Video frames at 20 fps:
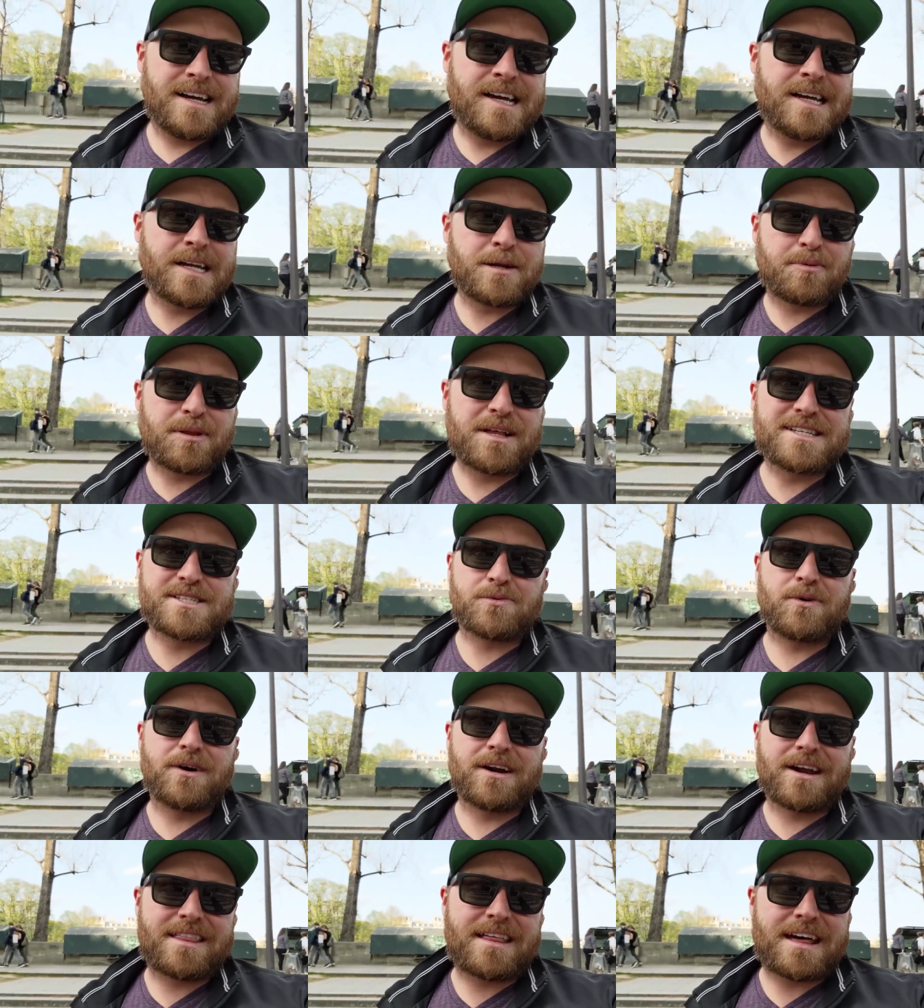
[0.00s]
and a pleasant
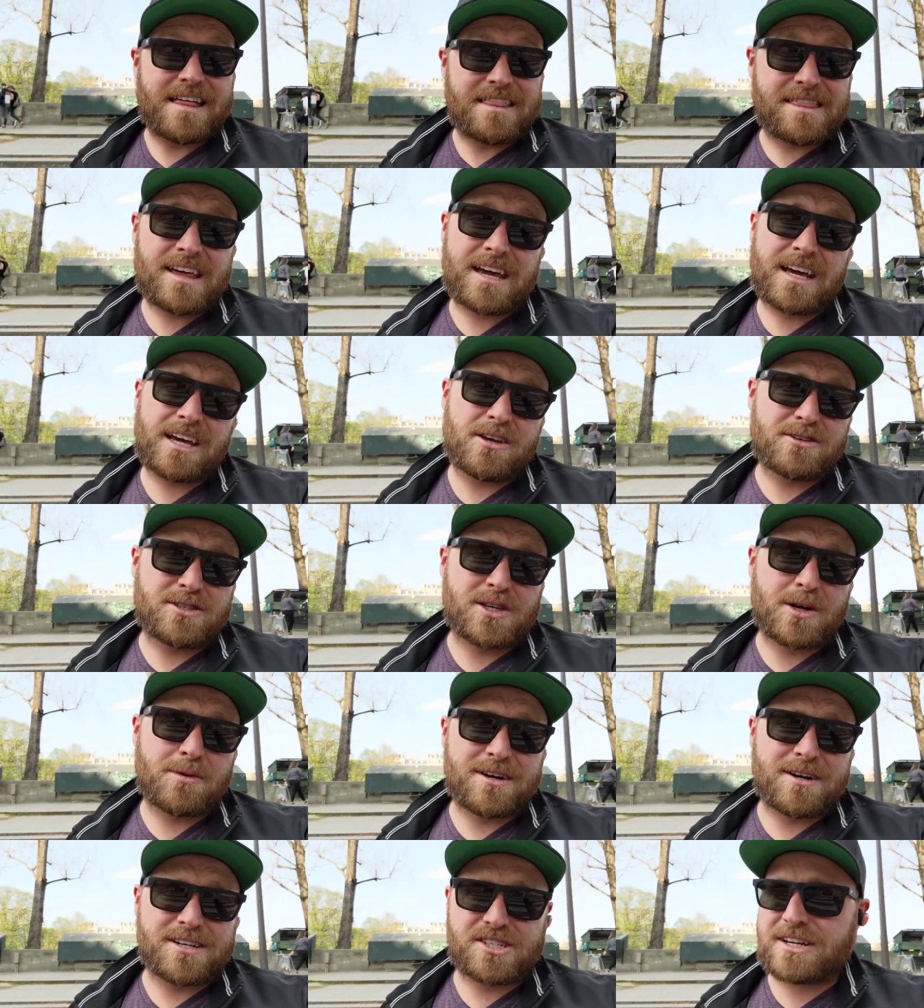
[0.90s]
one at that. Thank you so
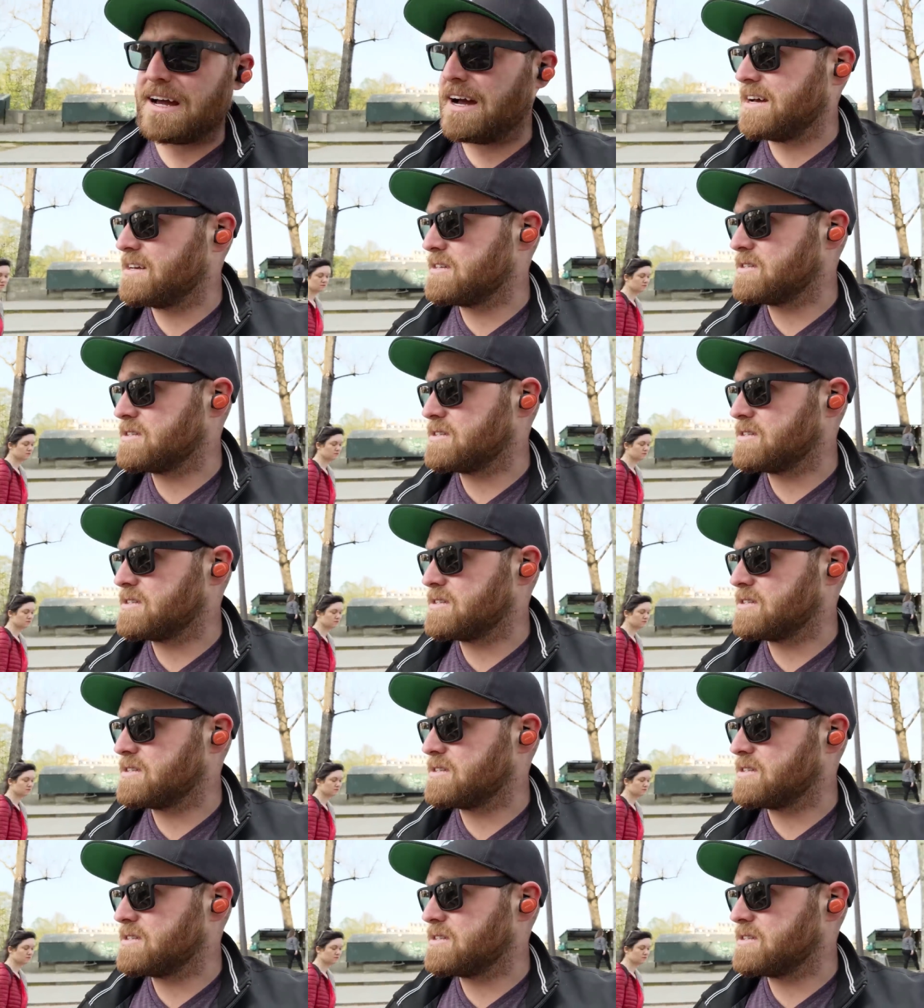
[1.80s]
much, guys.